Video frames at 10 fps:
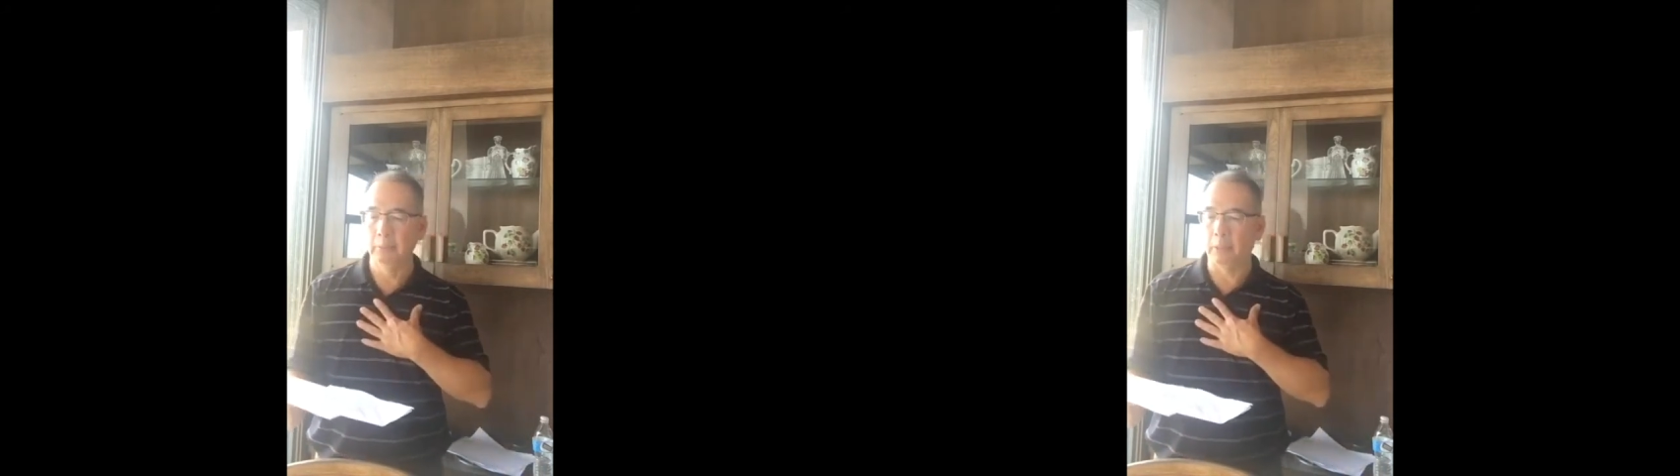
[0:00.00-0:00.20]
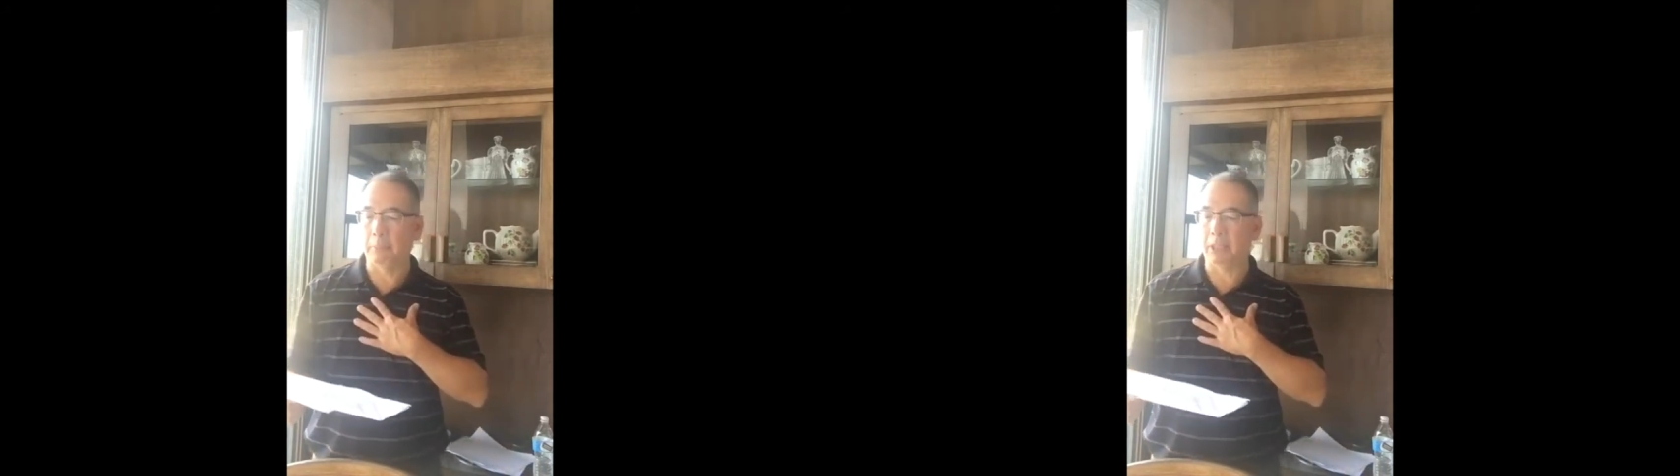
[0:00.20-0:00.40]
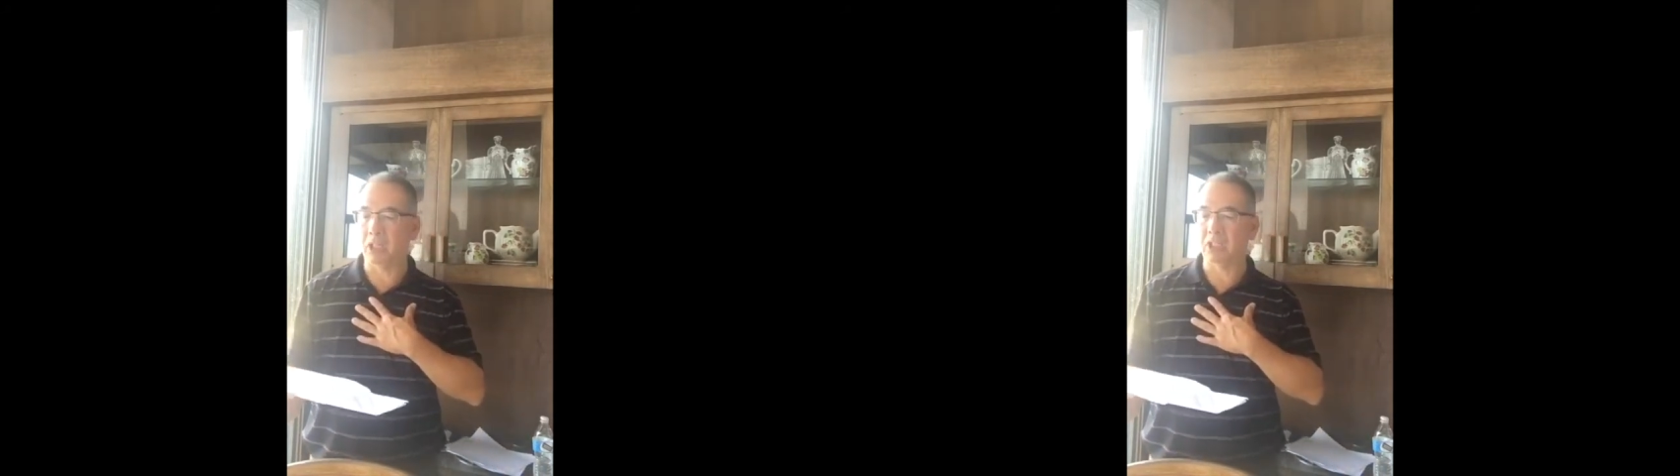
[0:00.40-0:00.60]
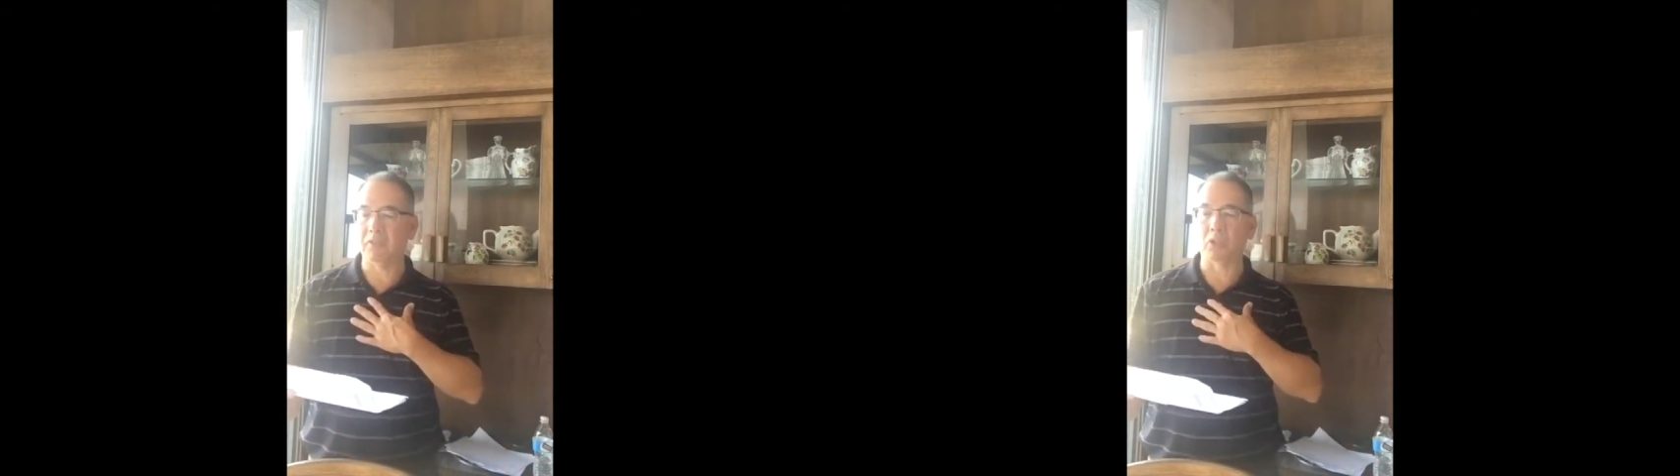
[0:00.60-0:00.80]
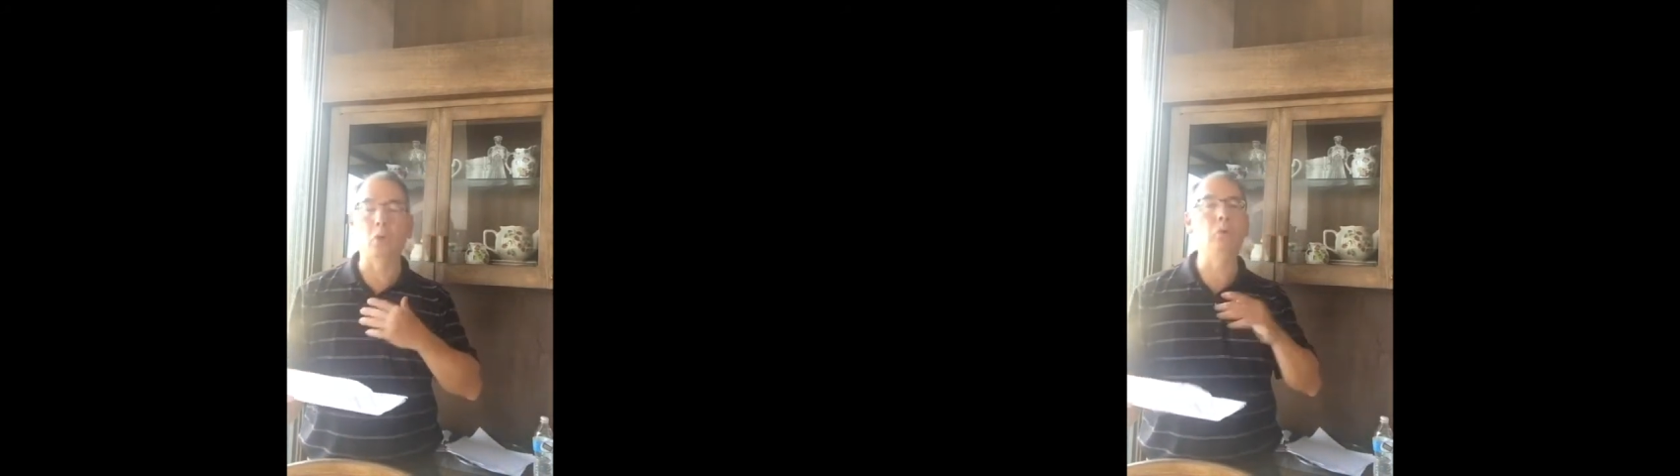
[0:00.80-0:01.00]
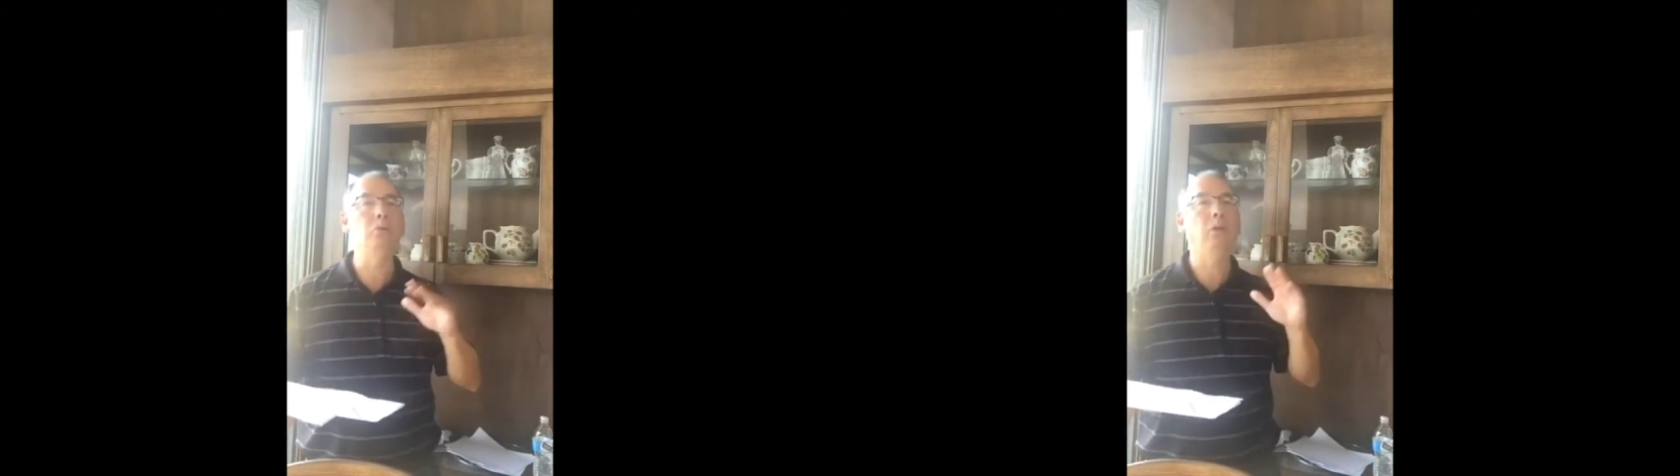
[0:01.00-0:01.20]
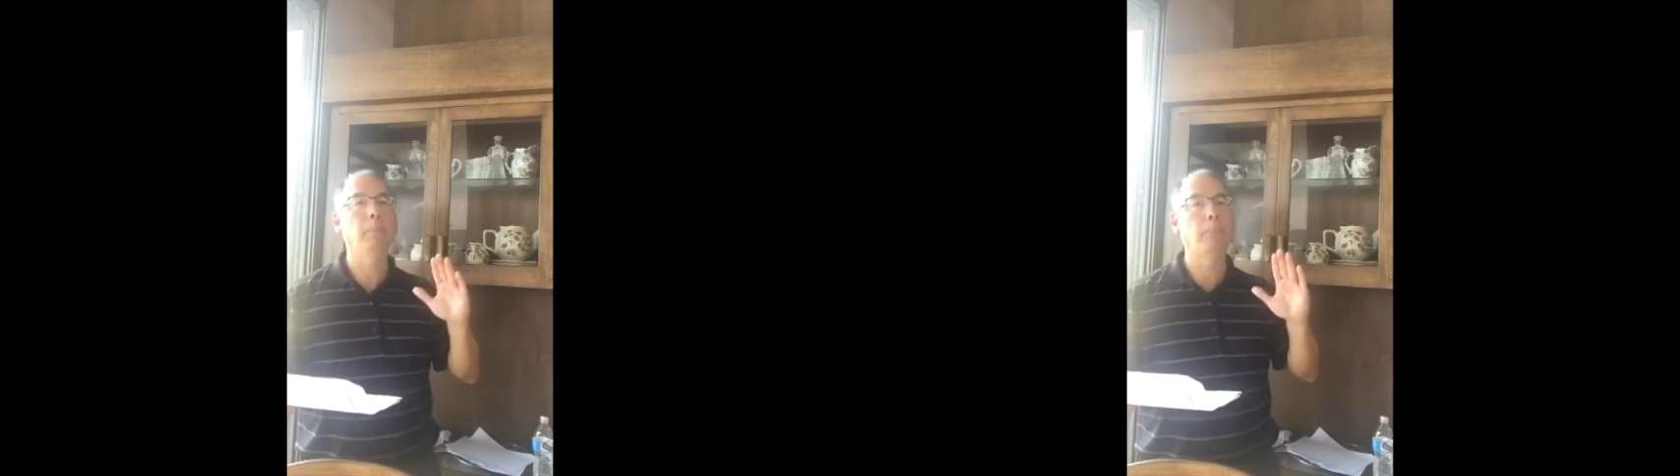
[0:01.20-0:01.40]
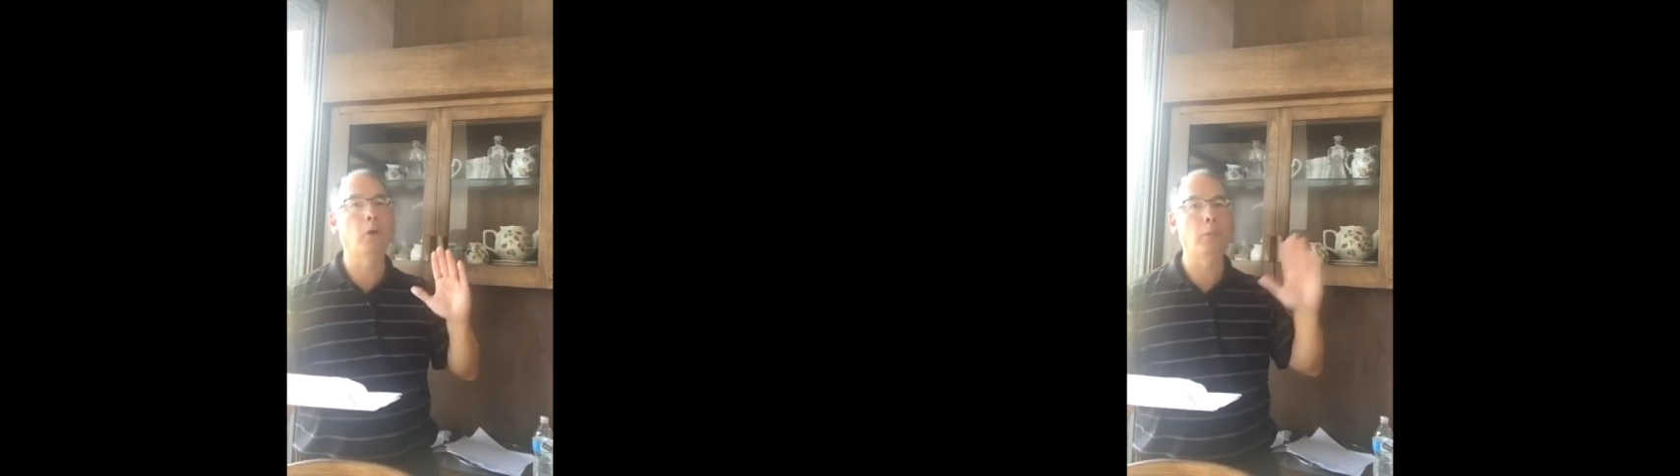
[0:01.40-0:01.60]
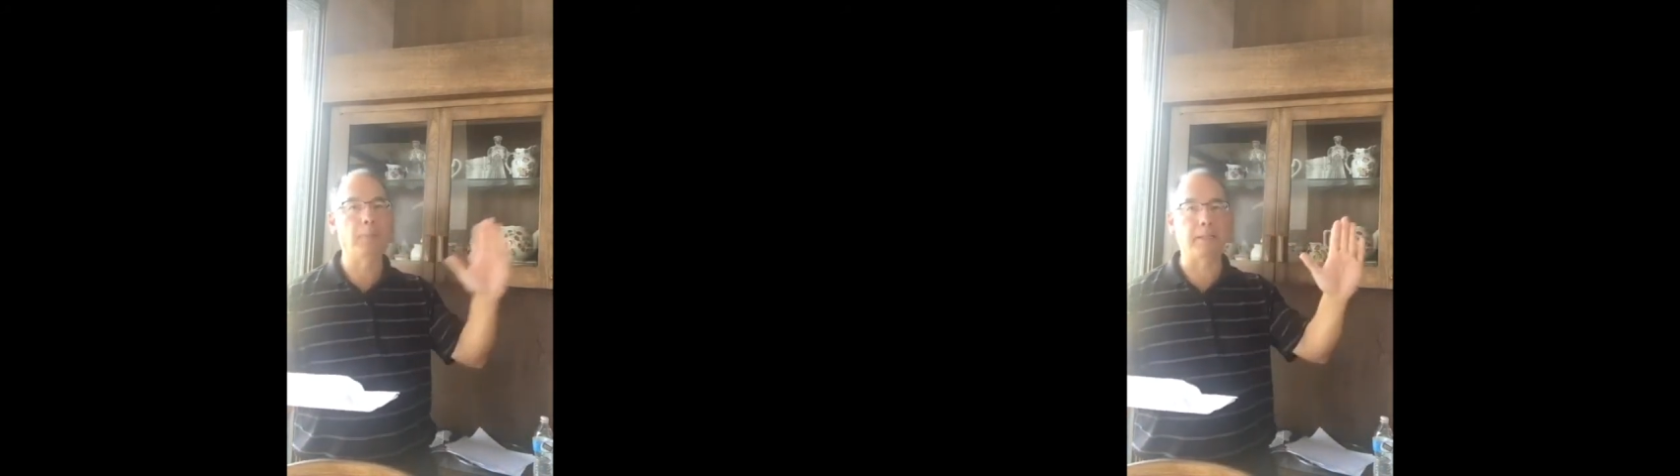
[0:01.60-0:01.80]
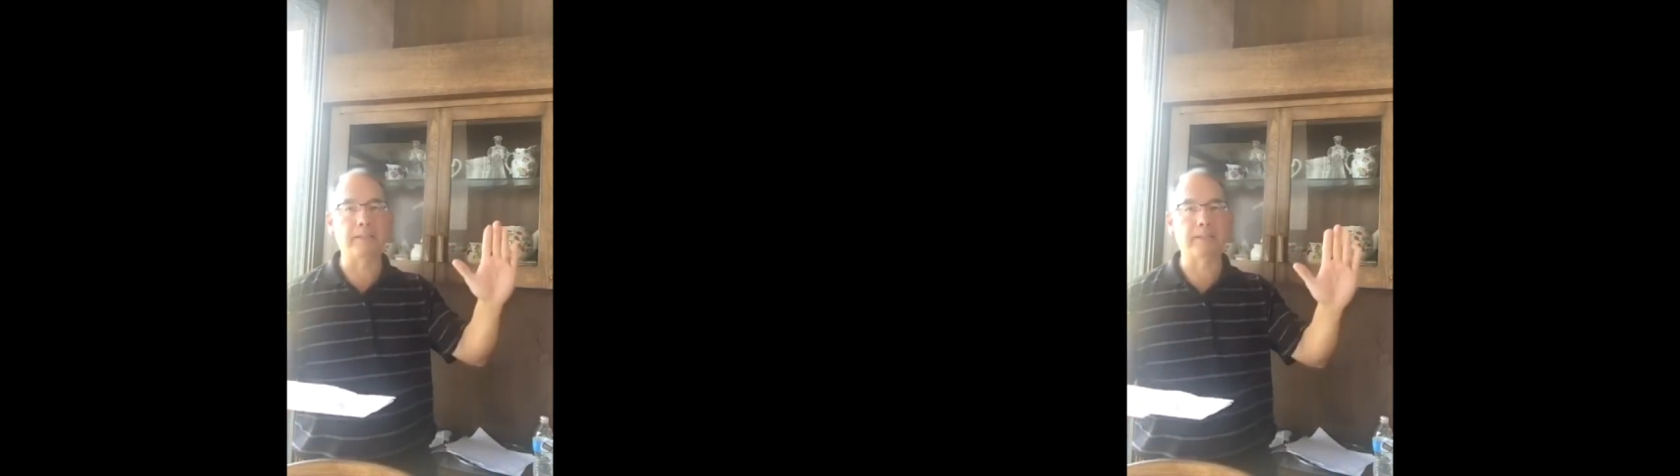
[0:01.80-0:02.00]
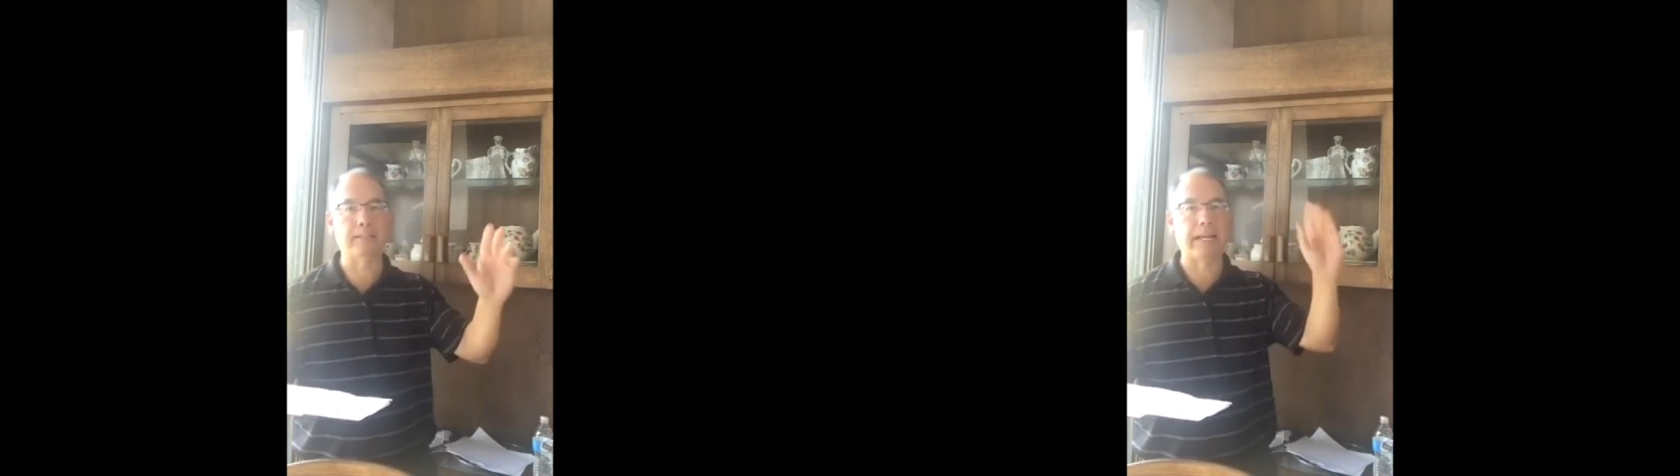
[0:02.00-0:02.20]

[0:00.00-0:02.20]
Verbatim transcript: but because of His own purpose